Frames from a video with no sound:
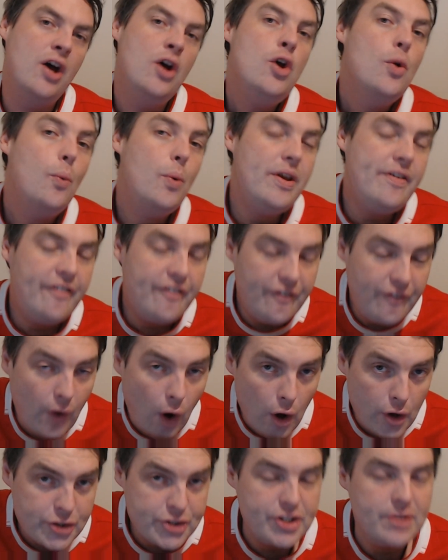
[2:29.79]
We
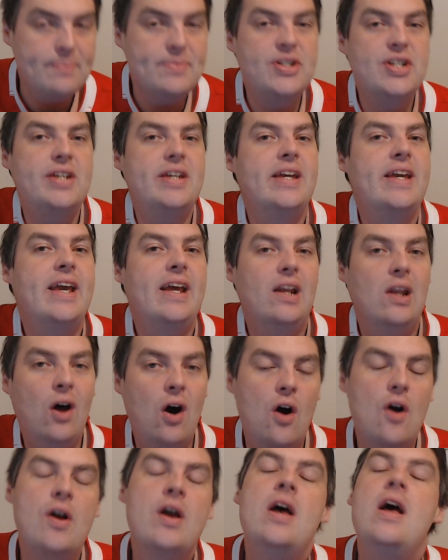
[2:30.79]
forced them to kick it
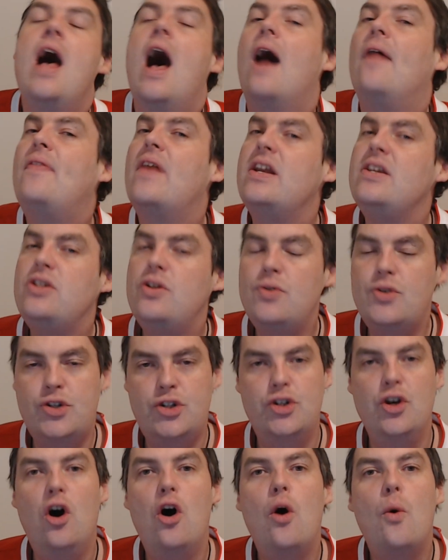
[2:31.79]
long, and then you
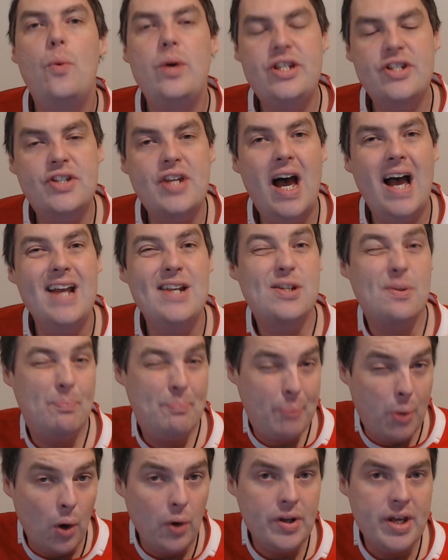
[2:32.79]
saw we started to
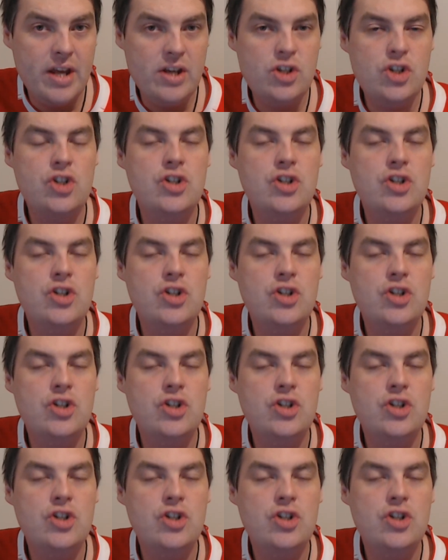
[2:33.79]
punish